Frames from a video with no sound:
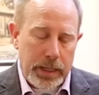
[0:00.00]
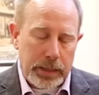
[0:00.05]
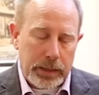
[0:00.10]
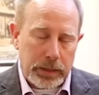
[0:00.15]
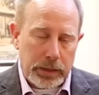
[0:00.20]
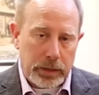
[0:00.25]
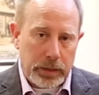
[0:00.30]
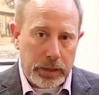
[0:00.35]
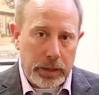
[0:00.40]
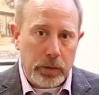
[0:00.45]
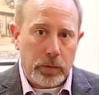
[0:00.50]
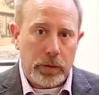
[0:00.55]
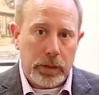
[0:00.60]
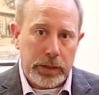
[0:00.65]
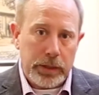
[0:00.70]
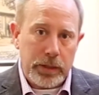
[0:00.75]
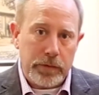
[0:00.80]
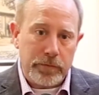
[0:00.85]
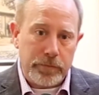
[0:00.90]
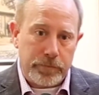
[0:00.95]

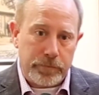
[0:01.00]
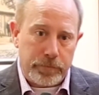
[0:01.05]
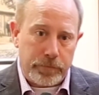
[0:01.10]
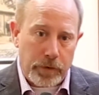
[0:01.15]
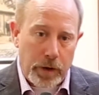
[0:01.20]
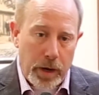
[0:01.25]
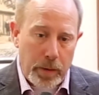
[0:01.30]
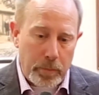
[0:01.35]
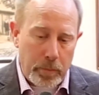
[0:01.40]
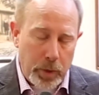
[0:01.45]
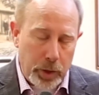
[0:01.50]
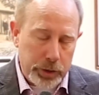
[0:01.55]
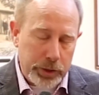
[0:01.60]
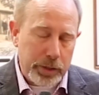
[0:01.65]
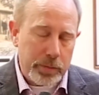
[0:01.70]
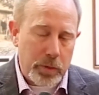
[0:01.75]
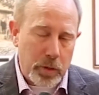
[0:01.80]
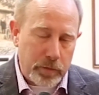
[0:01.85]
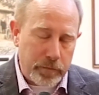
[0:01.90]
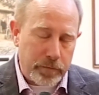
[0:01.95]
literally from
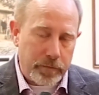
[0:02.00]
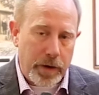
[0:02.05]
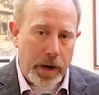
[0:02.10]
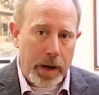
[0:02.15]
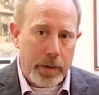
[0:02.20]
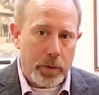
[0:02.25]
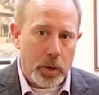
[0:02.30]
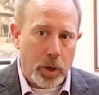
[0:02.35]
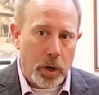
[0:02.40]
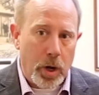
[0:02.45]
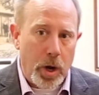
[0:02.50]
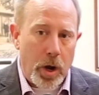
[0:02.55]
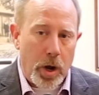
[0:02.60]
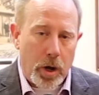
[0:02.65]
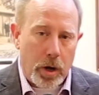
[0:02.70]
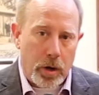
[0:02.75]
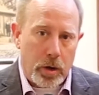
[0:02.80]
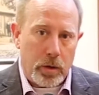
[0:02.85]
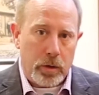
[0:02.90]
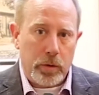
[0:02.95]
multimode fiber
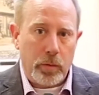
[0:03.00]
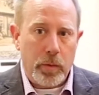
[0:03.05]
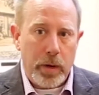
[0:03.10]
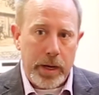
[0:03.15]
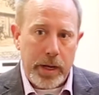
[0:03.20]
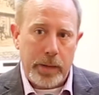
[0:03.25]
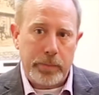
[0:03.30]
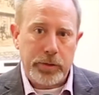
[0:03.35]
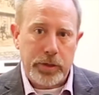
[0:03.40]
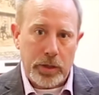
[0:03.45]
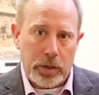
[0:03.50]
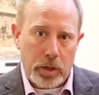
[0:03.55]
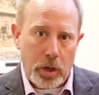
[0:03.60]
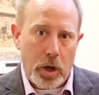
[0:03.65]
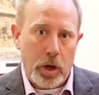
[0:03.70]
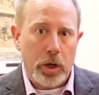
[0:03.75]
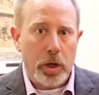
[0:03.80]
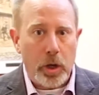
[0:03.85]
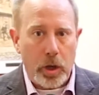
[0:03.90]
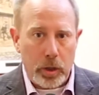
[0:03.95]
all the way up to
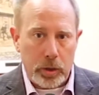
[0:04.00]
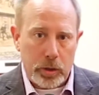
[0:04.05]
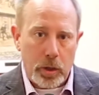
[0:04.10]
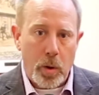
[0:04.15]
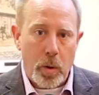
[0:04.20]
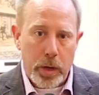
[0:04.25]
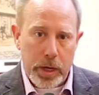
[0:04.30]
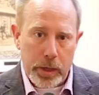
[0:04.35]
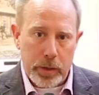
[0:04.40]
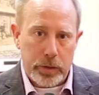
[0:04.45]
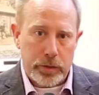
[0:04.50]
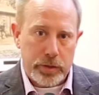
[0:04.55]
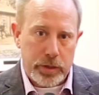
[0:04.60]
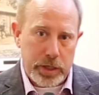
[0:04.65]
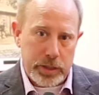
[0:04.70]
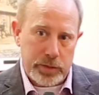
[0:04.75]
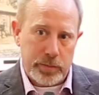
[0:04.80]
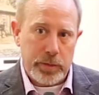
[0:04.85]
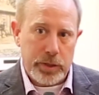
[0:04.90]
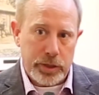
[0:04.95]
long-haul coherent
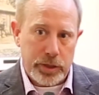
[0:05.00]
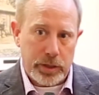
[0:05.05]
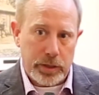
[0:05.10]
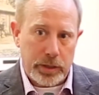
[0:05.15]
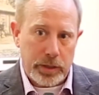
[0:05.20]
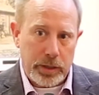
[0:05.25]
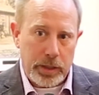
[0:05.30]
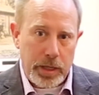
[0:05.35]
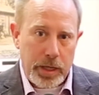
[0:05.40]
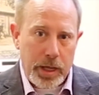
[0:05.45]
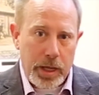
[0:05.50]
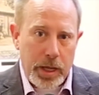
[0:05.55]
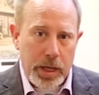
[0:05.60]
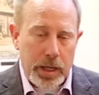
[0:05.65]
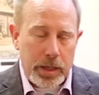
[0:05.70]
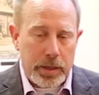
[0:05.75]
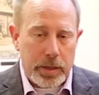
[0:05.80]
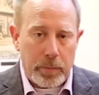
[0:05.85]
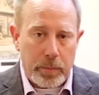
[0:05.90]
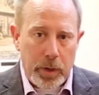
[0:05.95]
transmission.
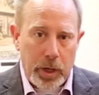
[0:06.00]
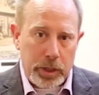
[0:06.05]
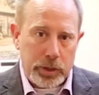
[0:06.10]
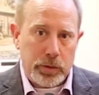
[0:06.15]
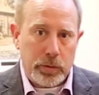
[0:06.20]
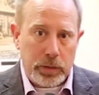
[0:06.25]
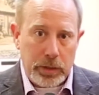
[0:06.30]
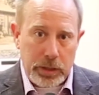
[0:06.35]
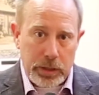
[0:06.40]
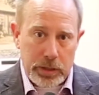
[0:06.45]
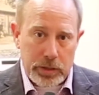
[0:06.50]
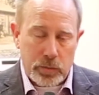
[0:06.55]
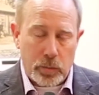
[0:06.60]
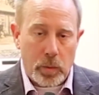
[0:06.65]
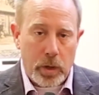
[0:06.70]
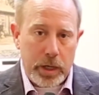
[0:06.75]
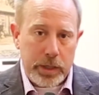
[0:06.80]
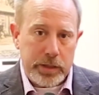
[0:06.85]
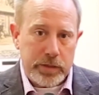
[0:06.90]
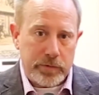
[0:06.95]
The module in its
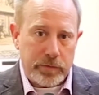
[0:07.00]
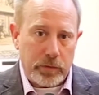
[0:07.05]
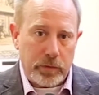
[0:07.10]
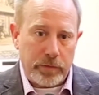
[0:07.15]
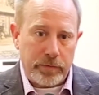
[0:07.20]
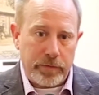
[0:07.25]
widest form